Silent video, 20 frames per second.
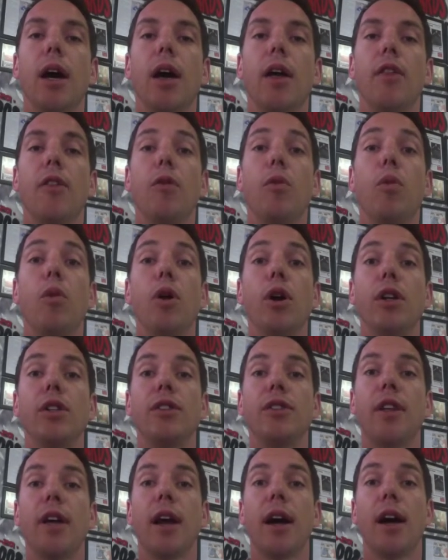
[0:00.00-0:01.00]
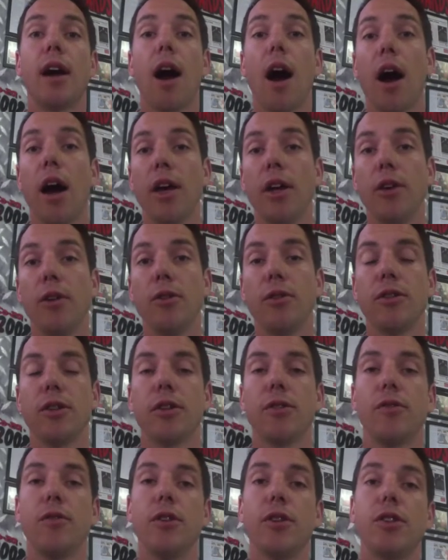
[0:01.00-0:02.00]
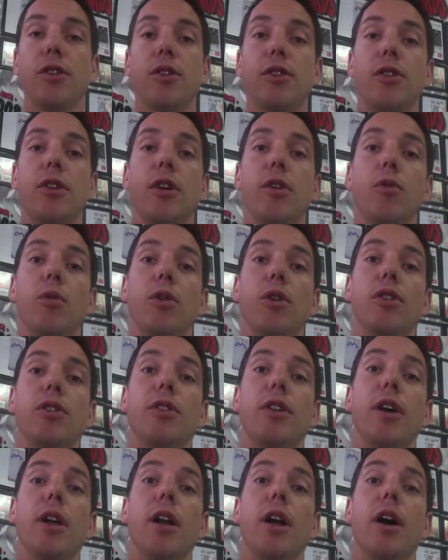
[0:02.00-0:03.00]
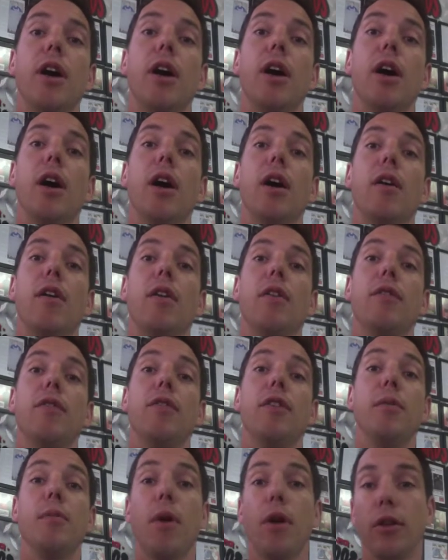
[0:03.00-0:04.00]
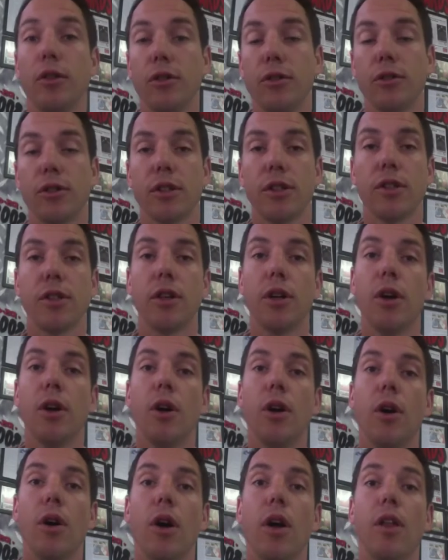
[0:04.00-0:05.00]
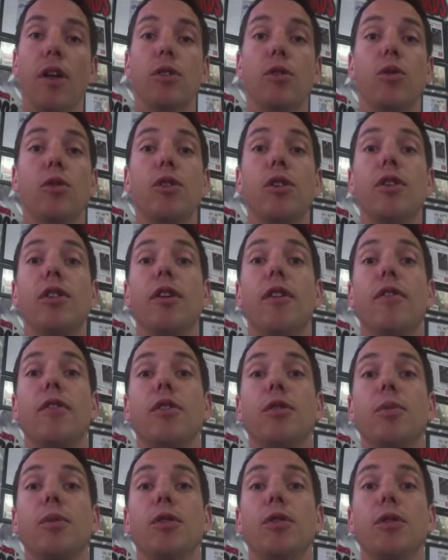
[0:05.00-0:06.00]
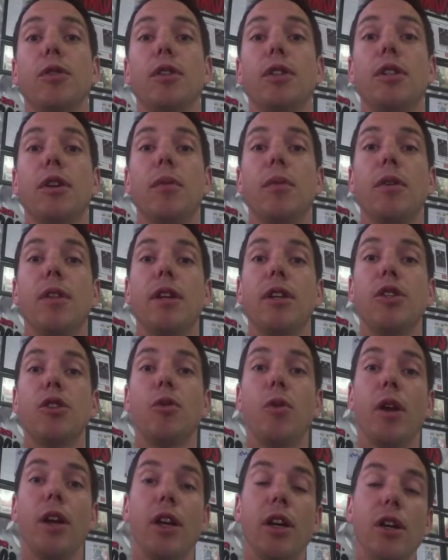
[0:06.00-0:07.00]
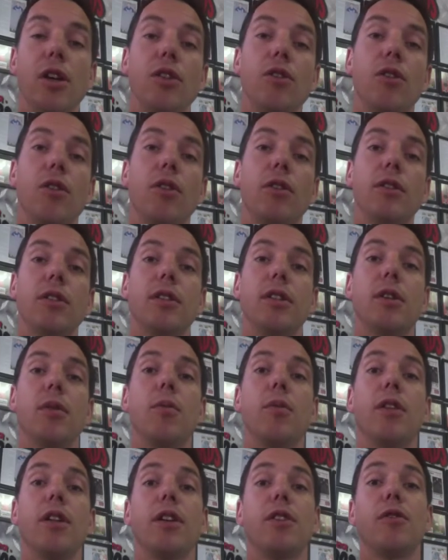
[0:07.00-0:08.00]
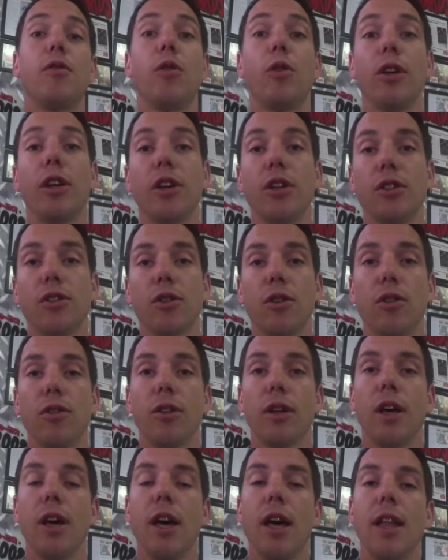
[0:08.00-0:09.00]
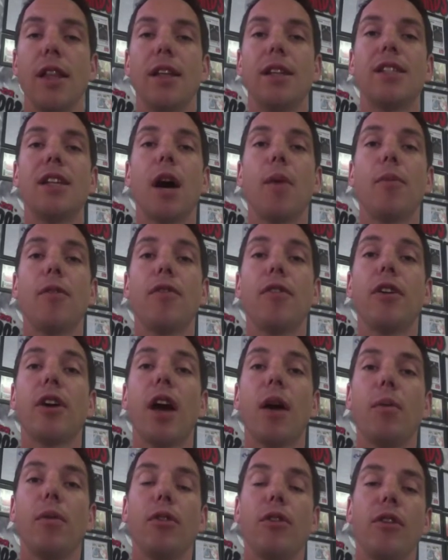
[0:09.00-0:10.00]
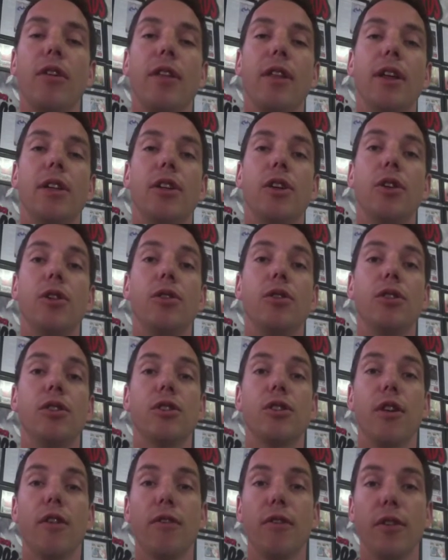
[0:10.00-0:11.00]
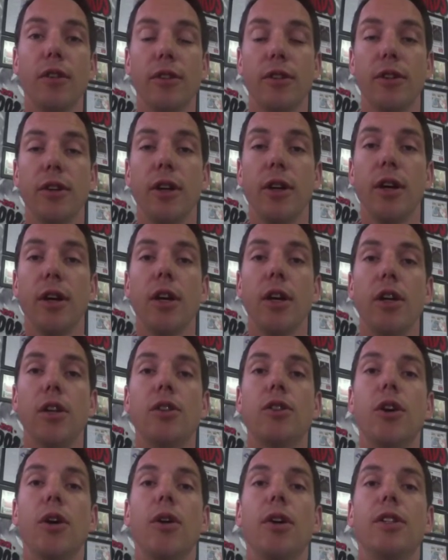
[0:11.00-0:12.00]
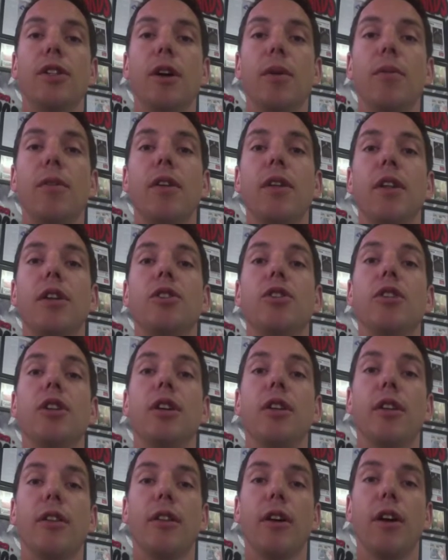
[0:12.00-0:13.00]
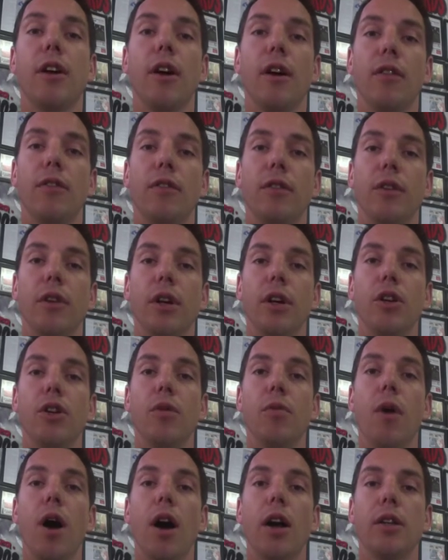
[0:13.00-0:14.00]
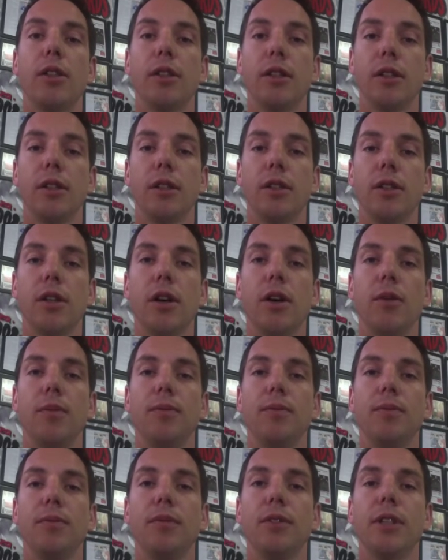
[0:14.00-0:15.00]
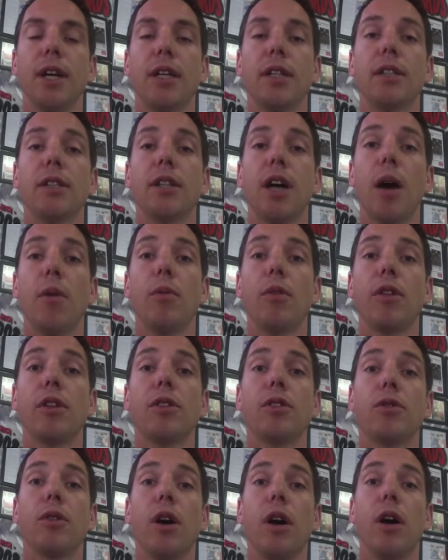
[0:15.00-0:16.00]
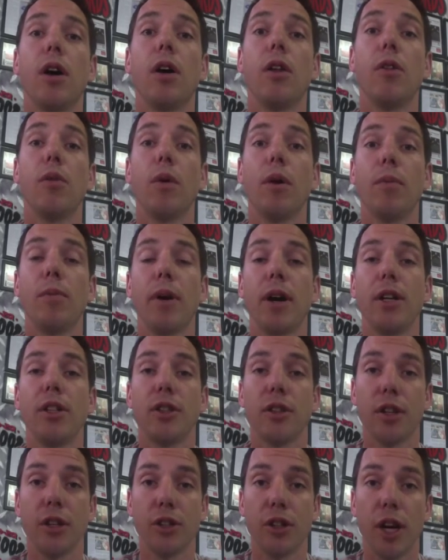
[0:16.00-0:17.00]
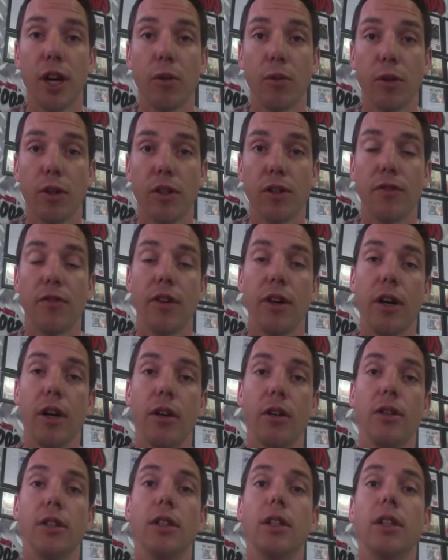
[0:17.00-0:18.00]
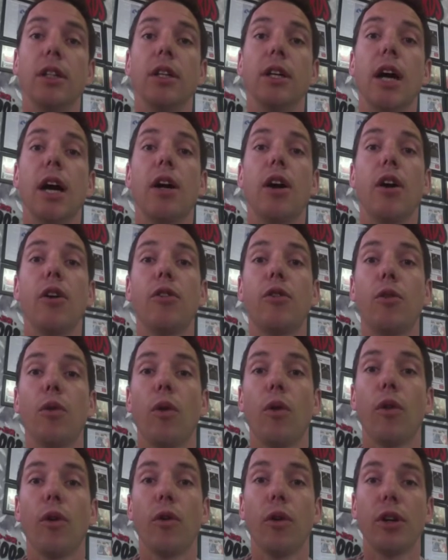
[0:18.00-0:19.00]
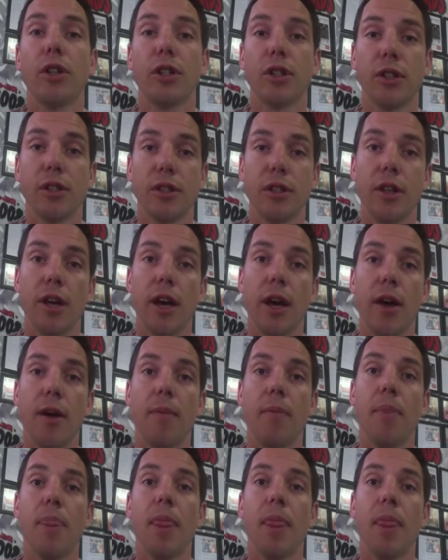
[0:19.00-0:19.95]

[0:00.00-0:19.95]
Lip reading: the words that a guy uses versus the words that a female uses. And there's also a difference between someone that's 20 years old and someone that's 40 years old. The type of vocabulary that you use is different. So it's something that you need to think of in your marketing. So take the time with this, the one pager that you get with this video. Go through all the questions there